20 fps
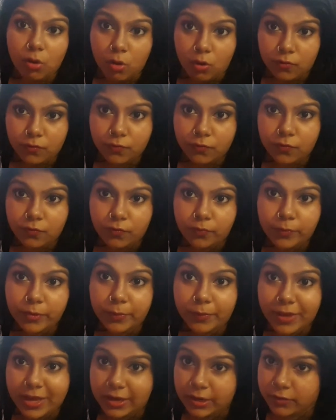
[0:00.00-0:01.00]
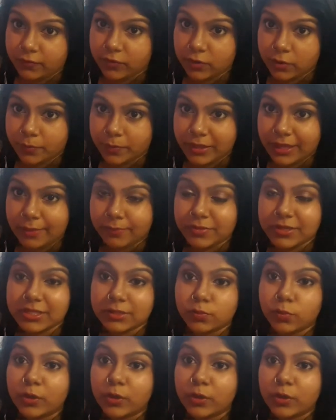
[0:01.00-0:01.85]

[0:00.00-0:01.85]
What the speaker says: of preparing for your PMTs,